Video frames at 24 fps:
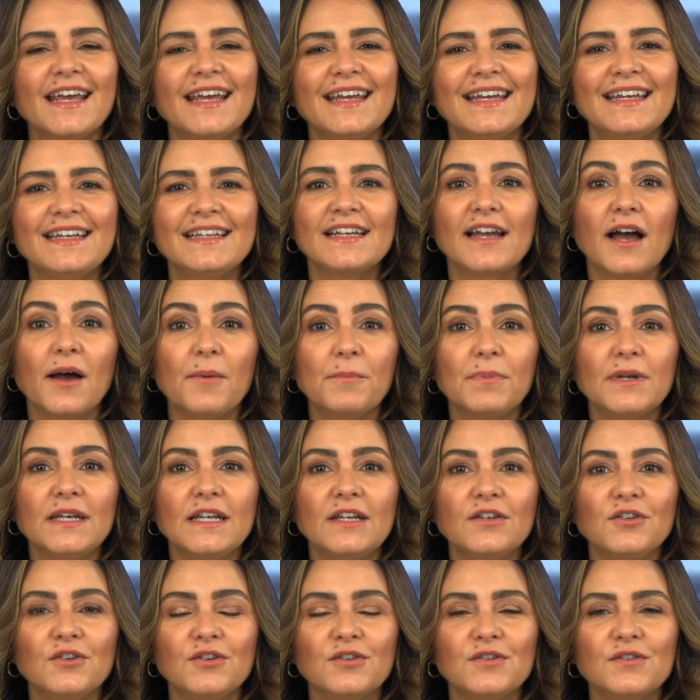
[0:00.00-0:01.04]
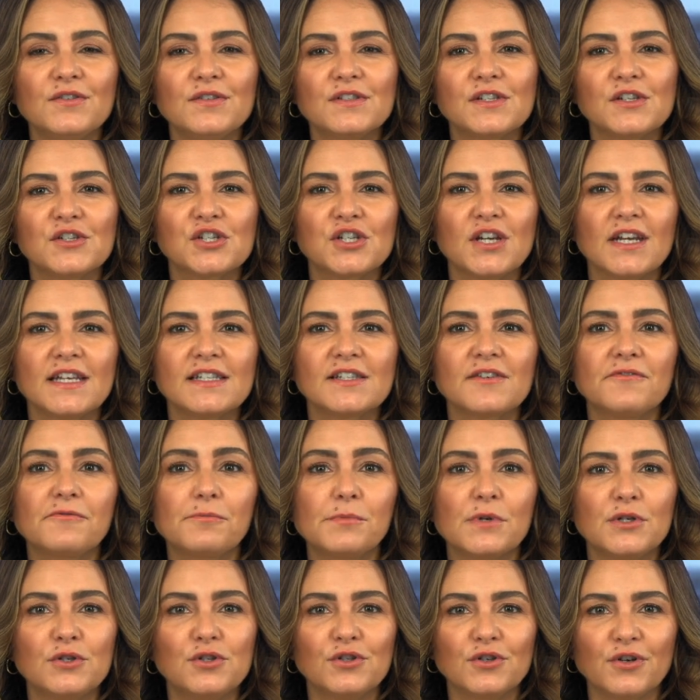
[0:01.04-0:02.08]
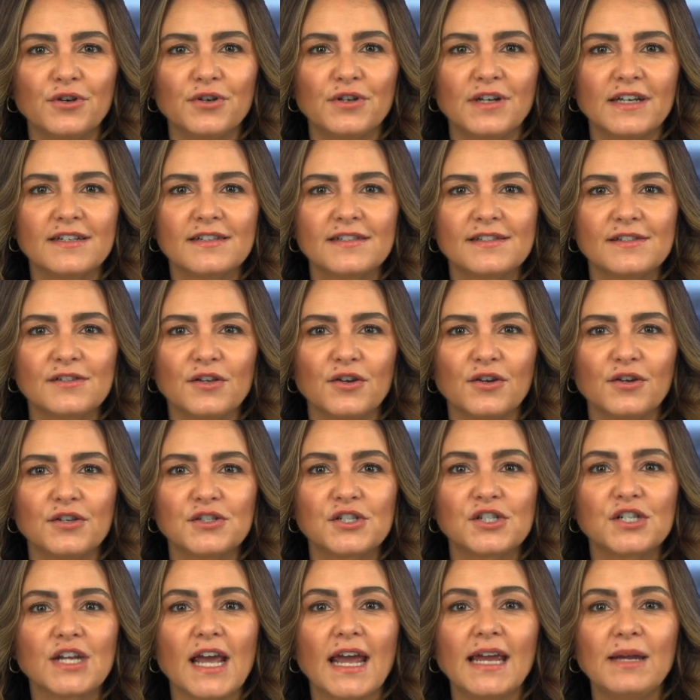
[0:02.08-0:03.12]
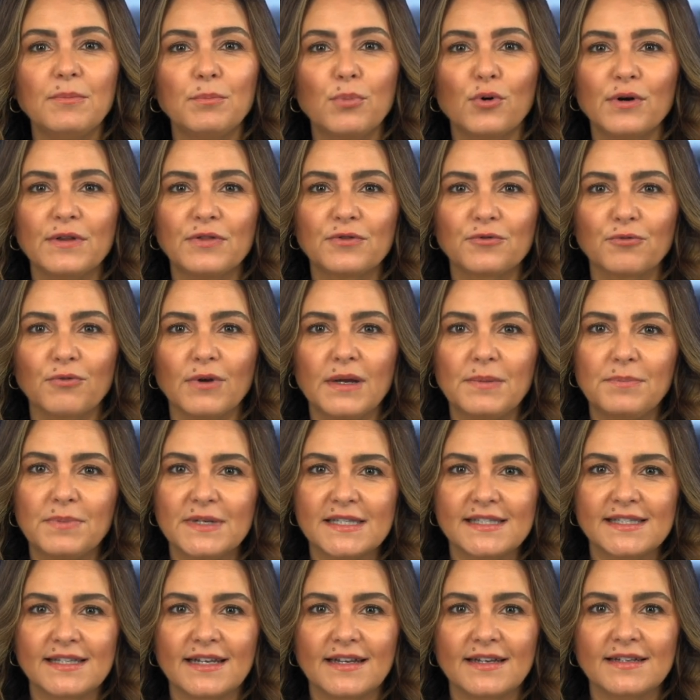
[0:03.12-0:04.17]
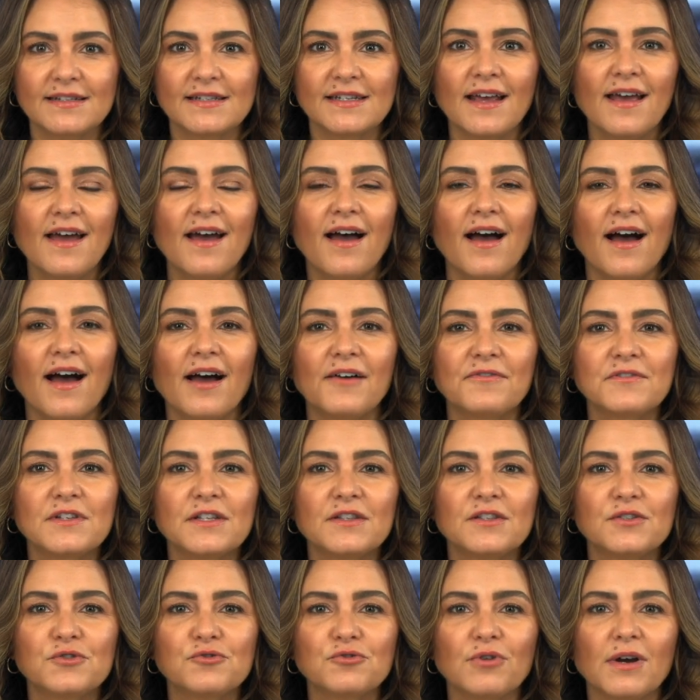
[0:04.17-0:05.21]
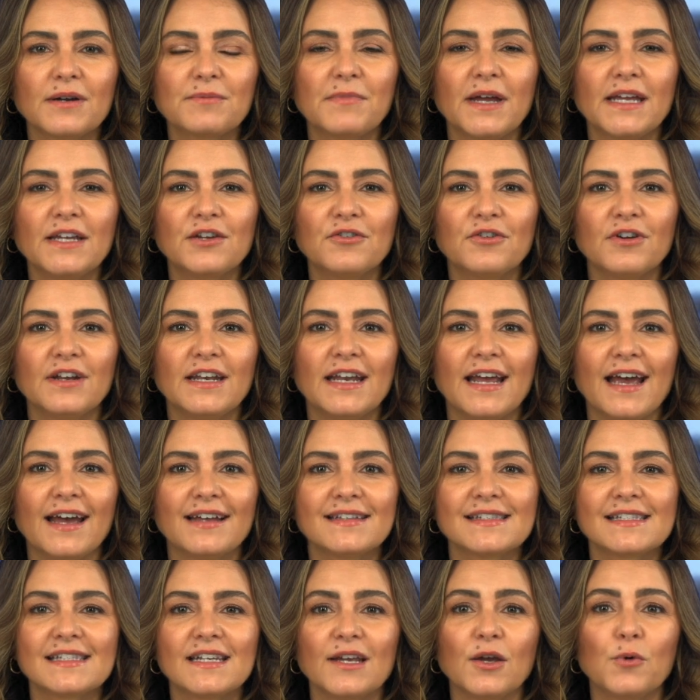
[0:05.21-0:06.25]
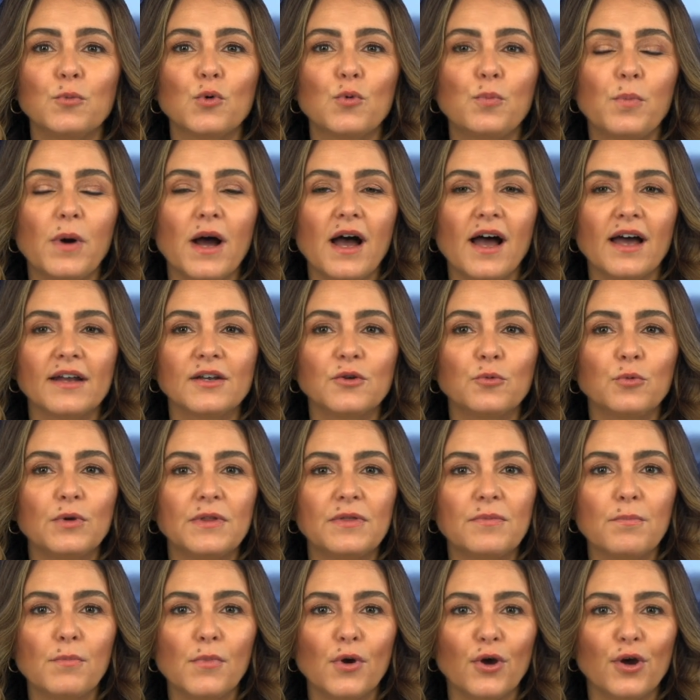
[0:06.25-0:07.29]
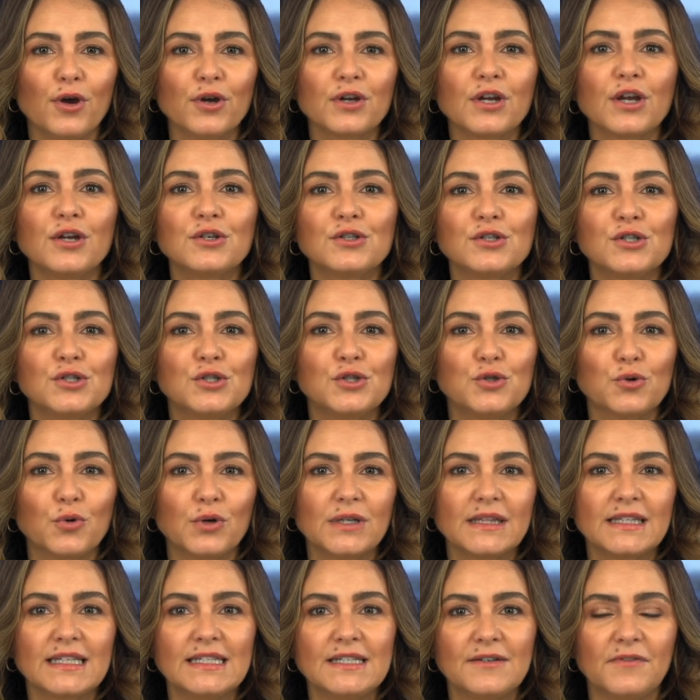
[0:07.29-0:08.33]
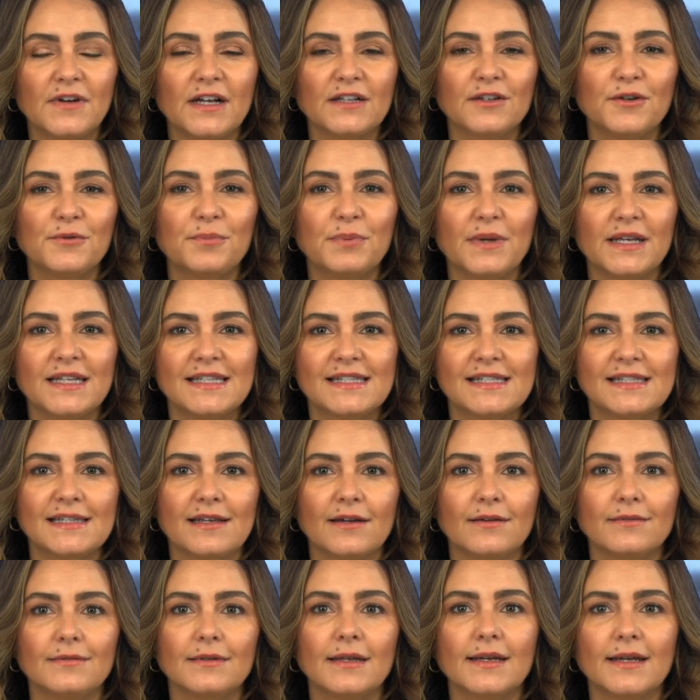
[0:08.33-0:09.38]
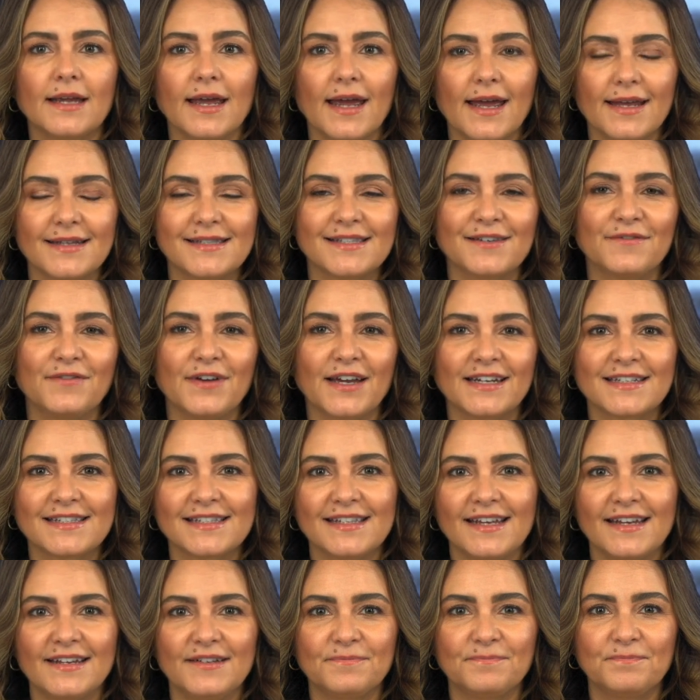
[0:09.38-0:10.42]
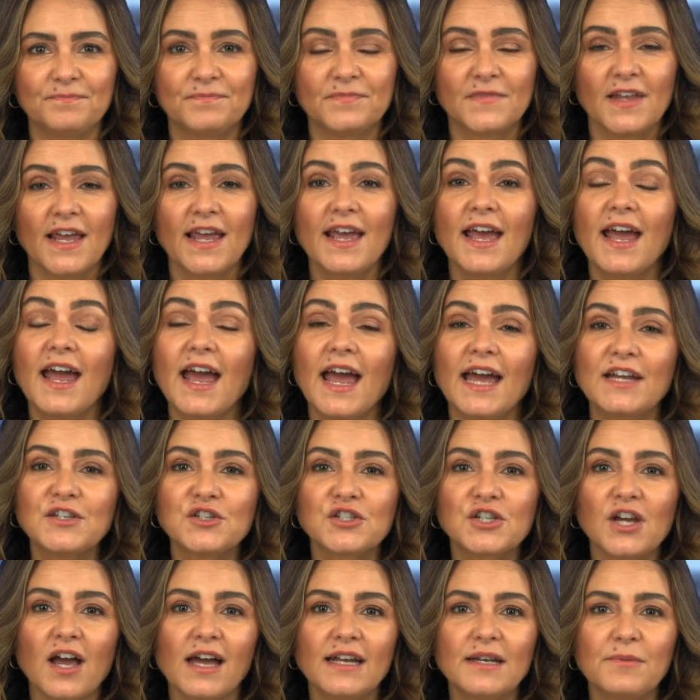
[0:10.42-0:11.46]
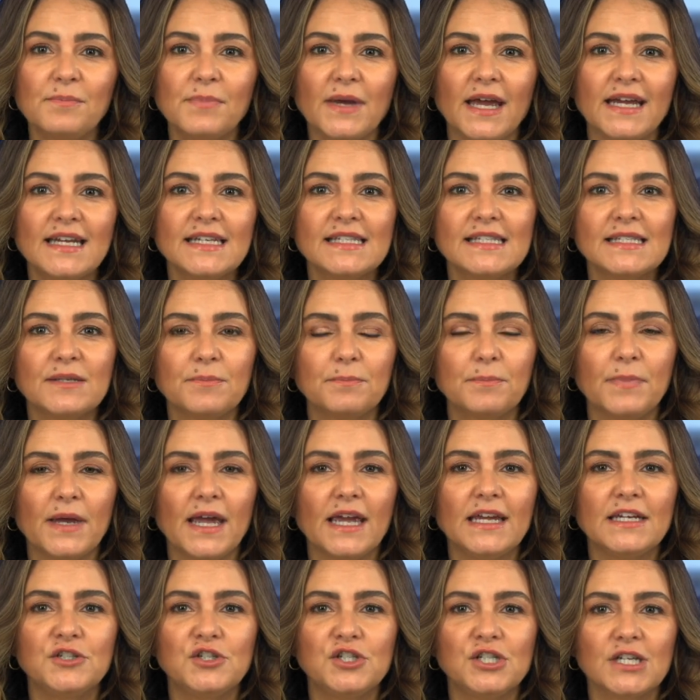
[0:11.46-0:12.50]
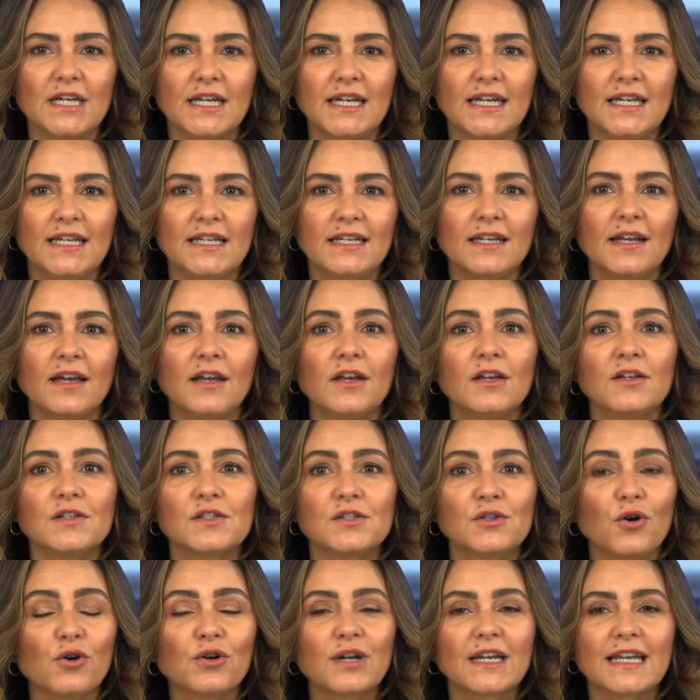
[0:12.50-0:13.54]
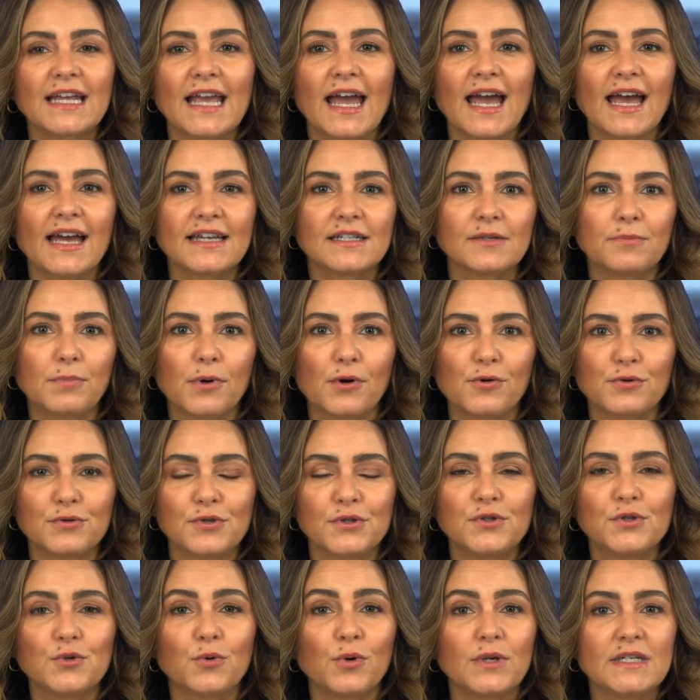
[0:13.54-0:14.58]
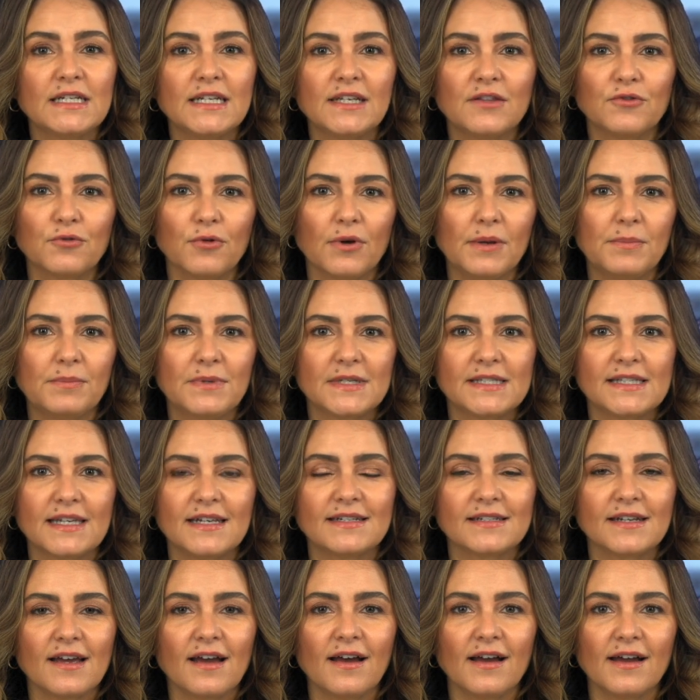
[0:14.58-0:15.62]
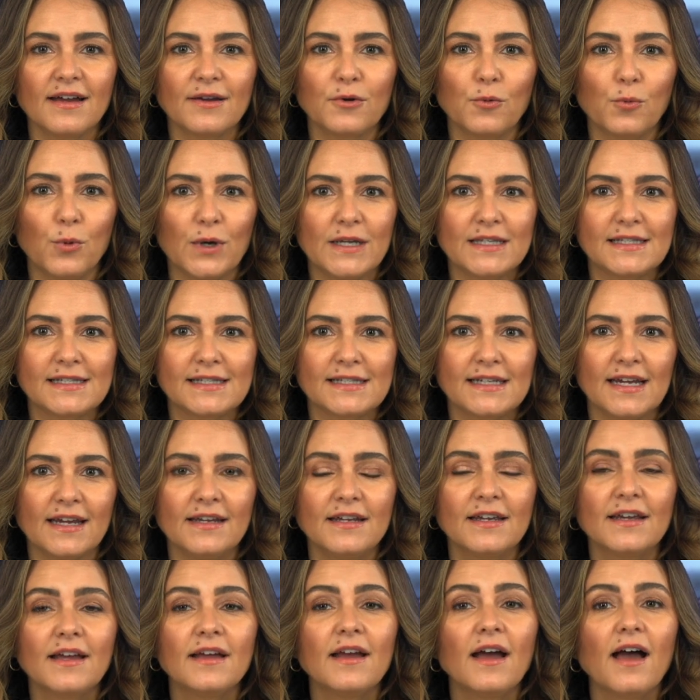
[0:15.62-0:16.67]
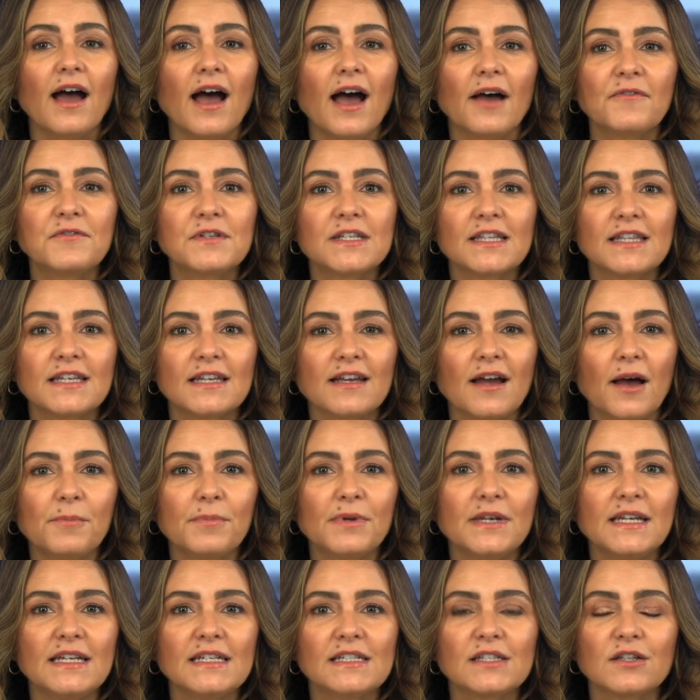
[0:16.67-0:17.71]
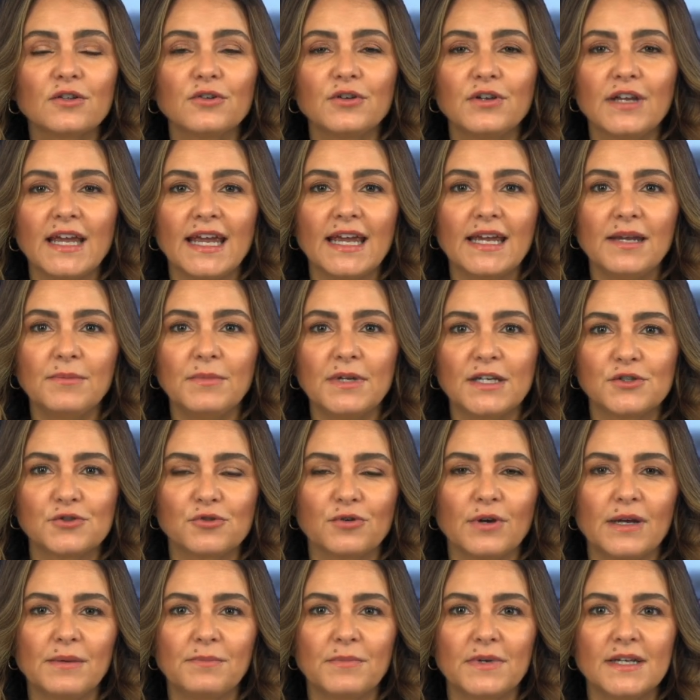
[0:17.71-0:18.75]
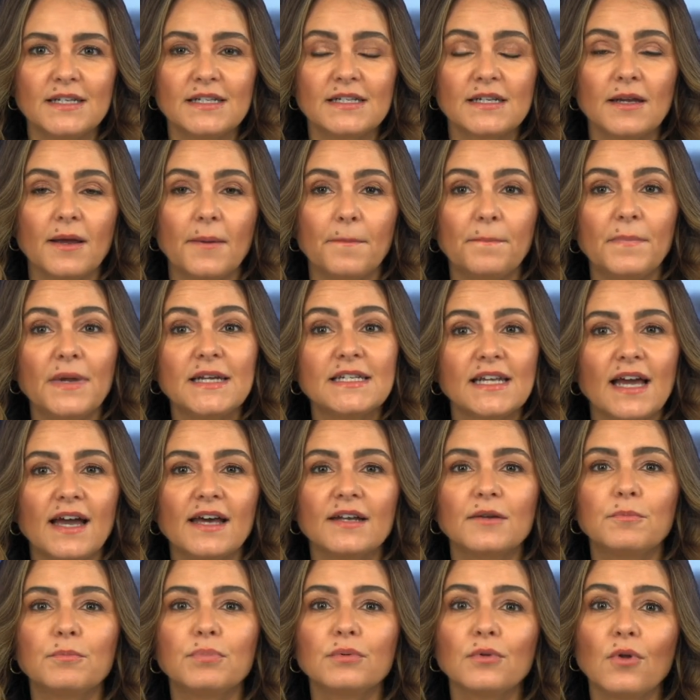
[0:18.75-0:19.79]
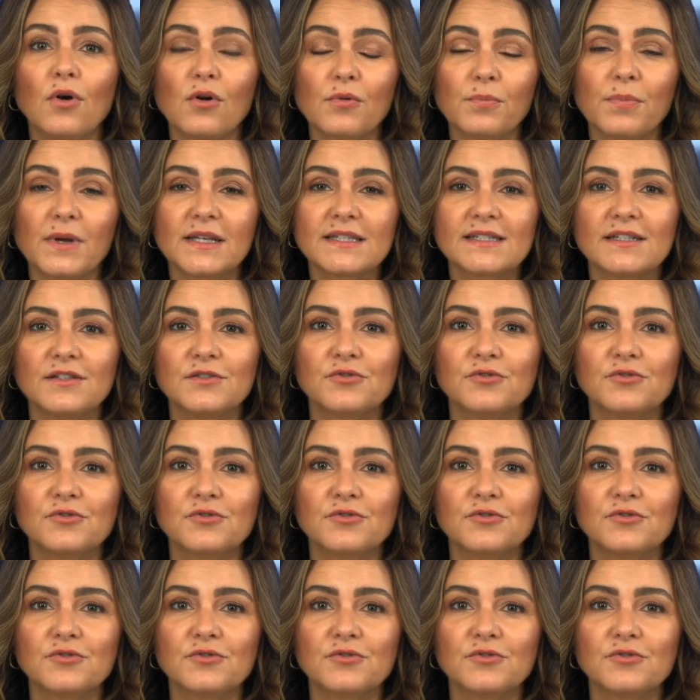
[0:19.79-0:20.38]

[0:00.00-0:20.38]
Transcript: In company news, shares of Moderna surged 8.3% after the drug maker announced it will partner with Merck to jointly develop and sell a cancer vaccine. And China-based BeiGene stock catapulted 23% higher Wednesday after the company's leukemia treatment beat out a blockbuster